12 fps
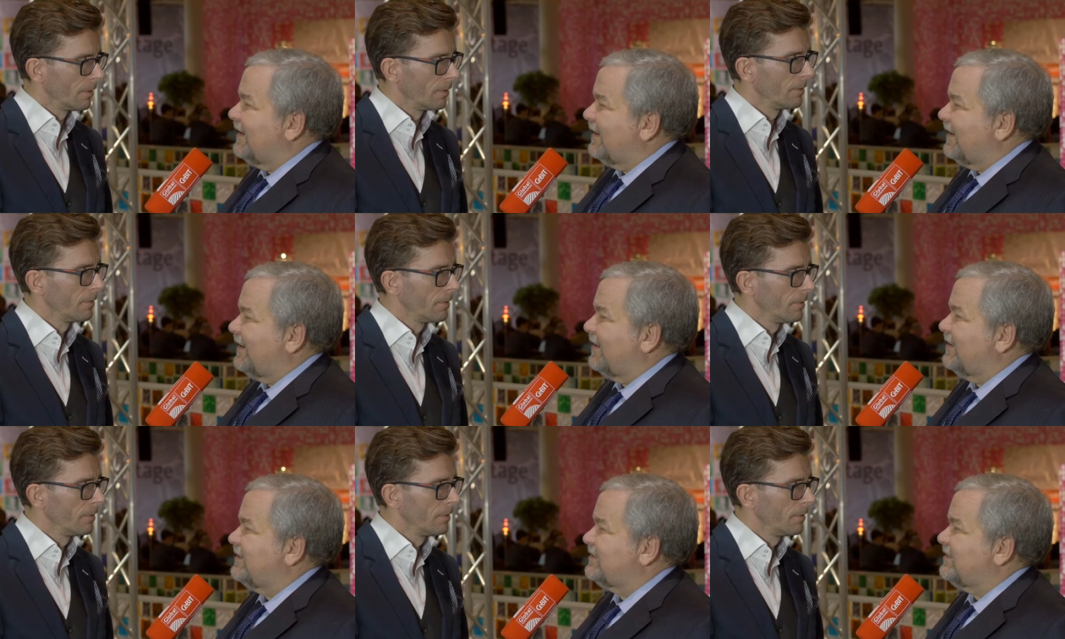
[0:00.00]

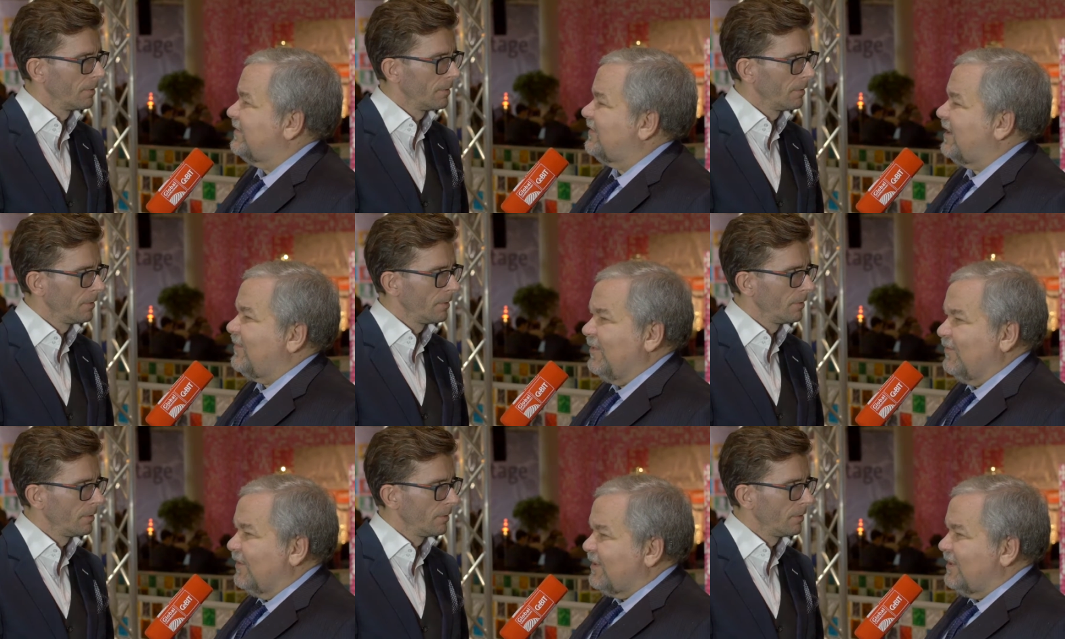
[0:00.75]
Speaker 1: Uh, the stuff that I've
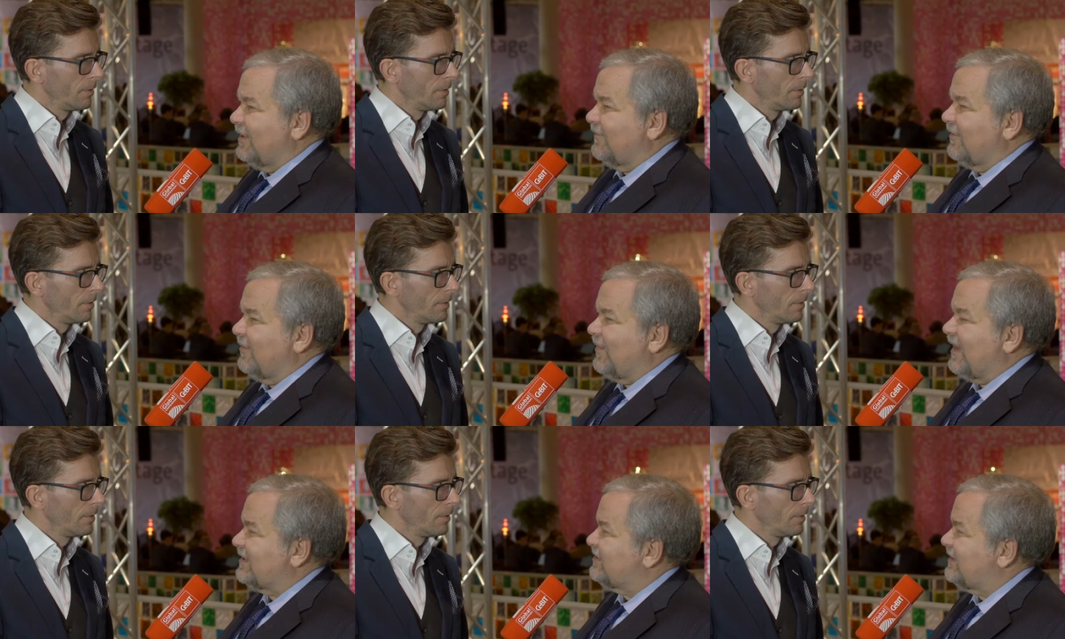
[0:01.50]
been working on for the
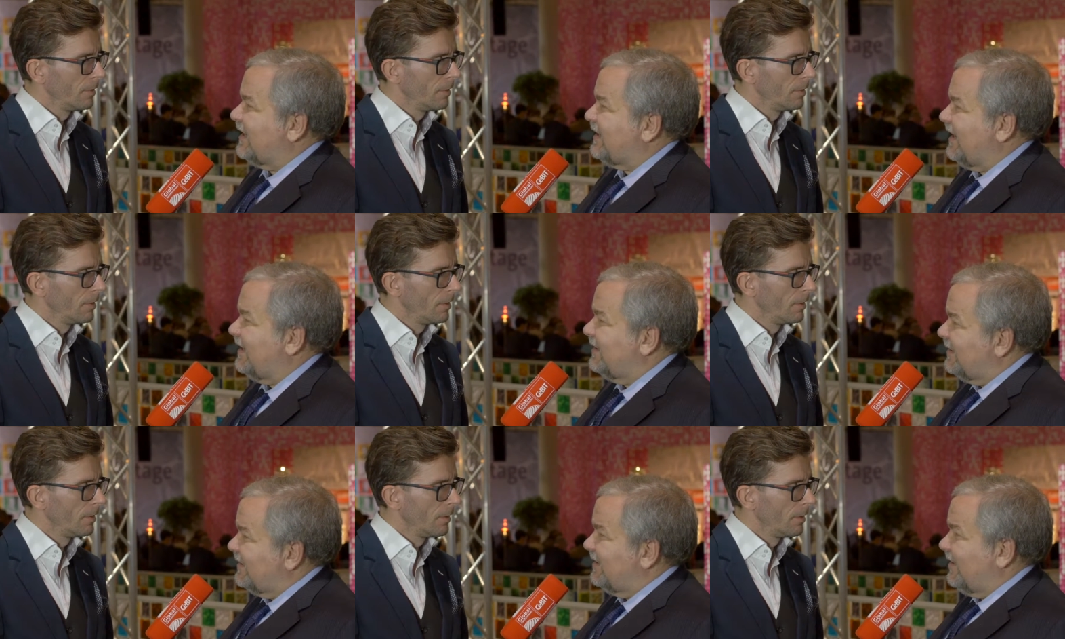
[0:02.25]
past
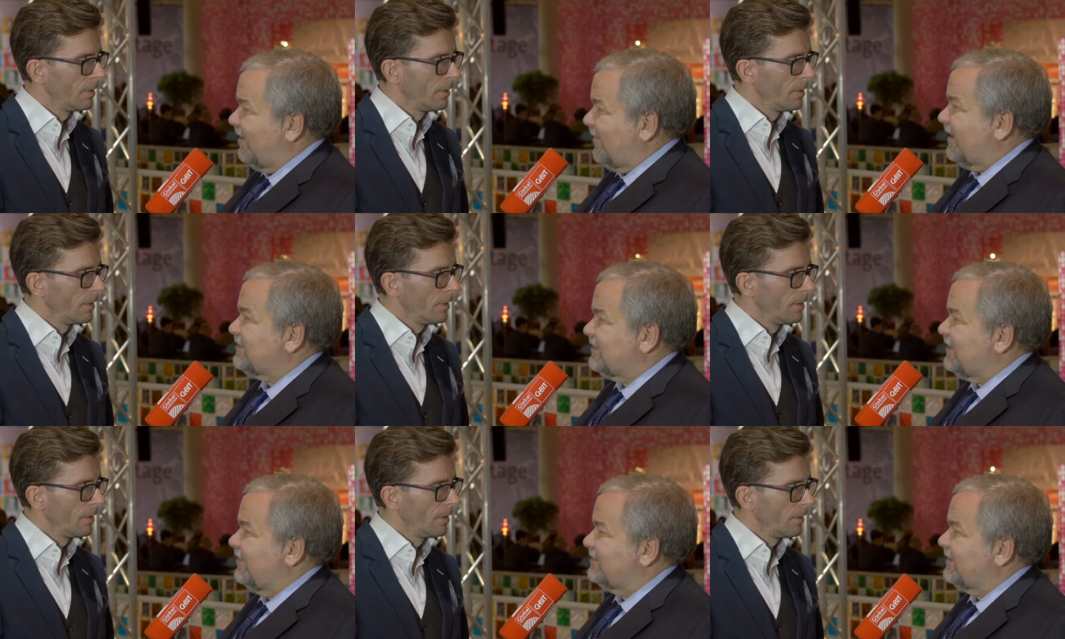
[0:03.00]
decade uh, about
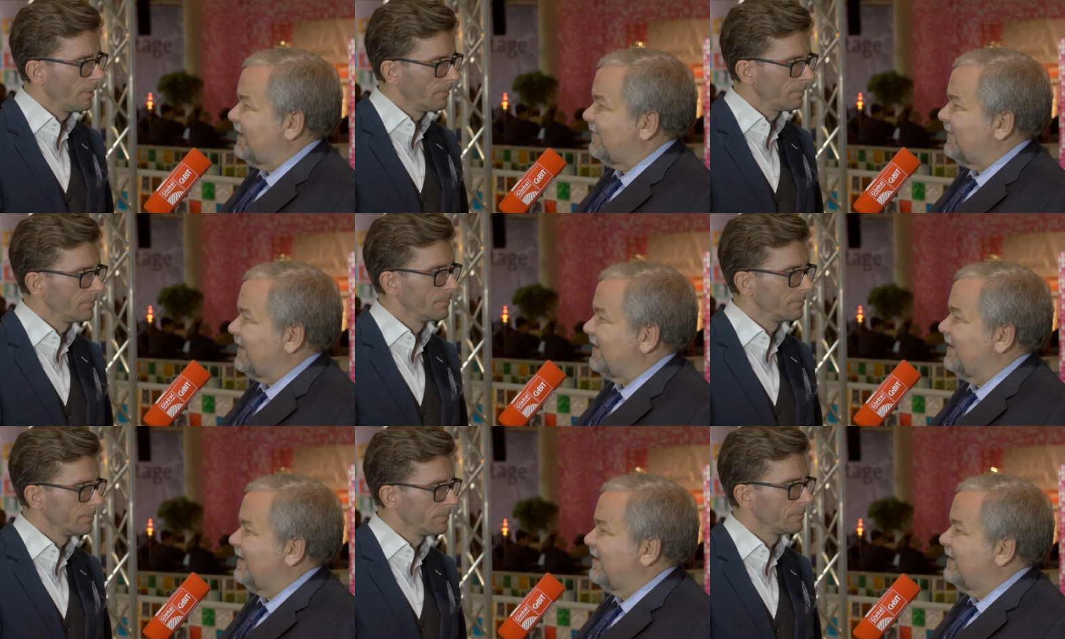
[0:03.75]
secure
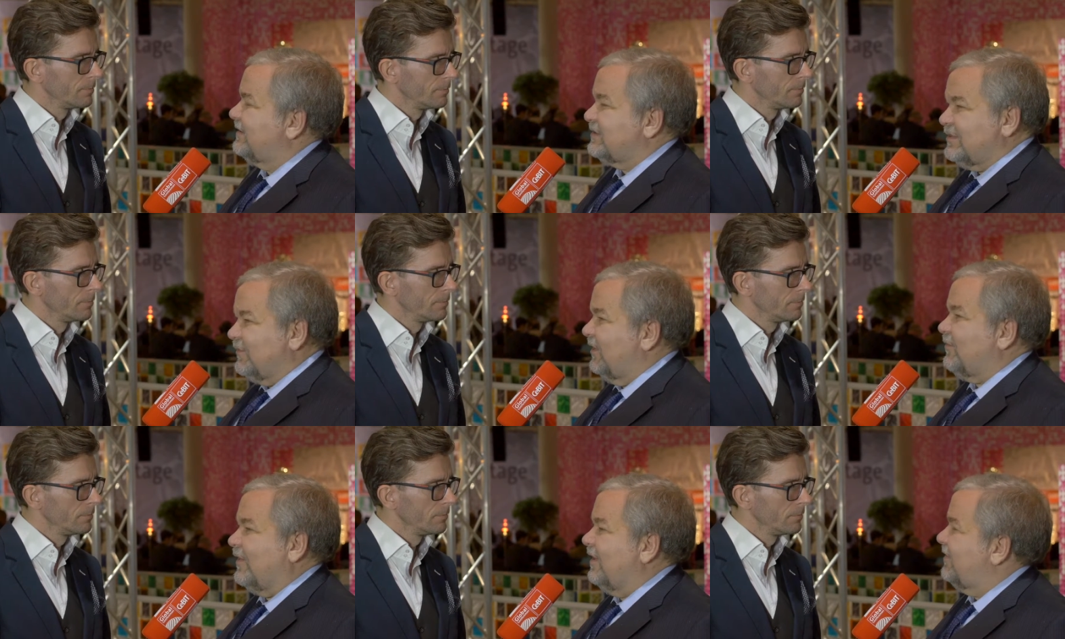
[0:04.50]
telephony doesn't
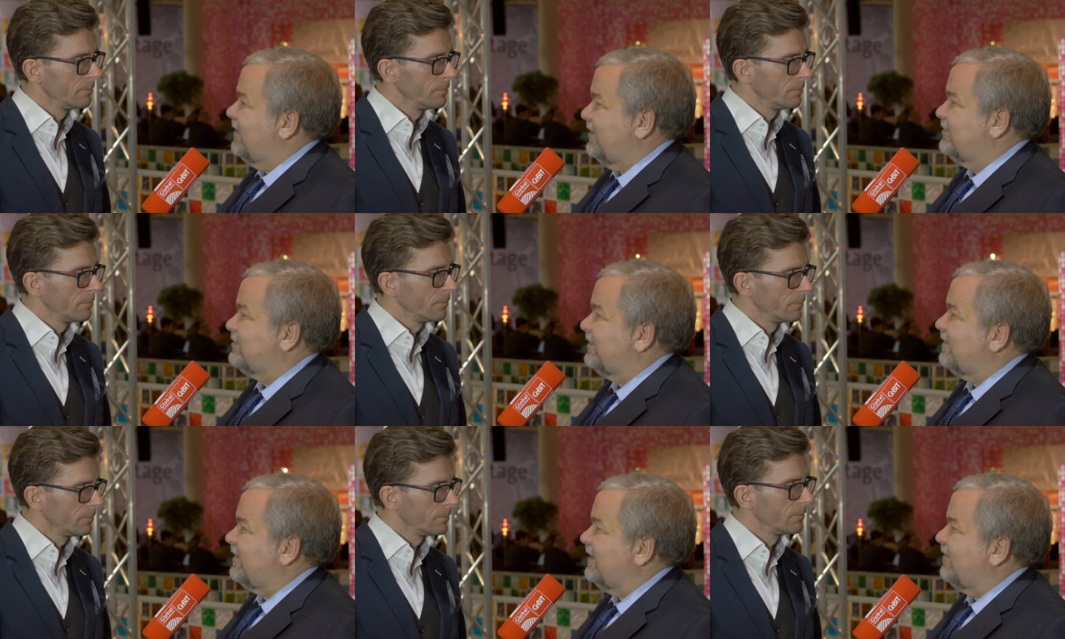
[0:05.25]
require the user
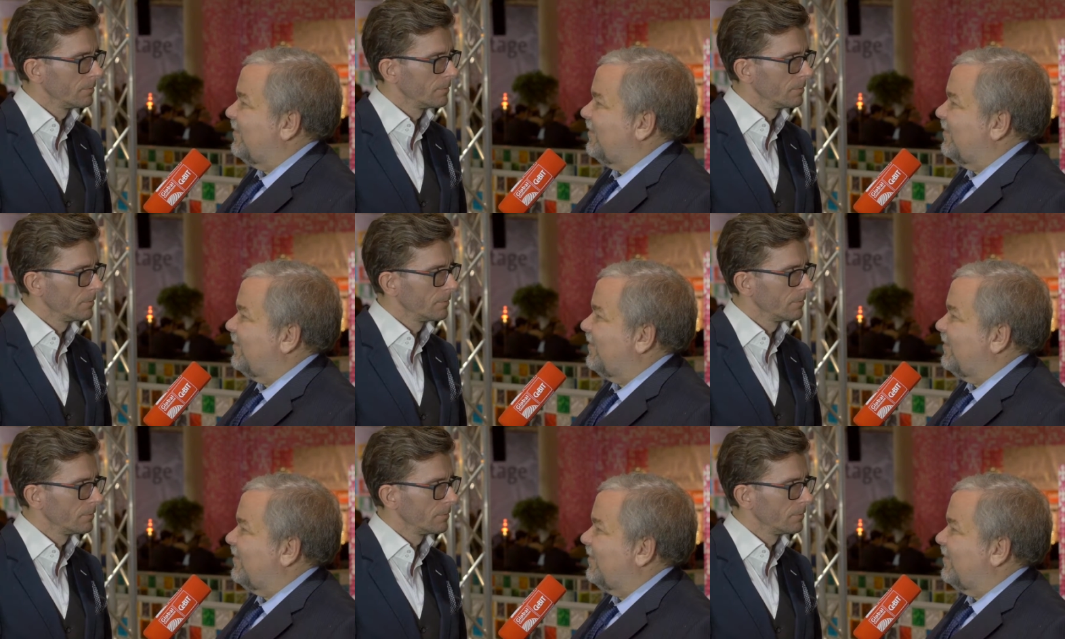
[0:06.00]
to think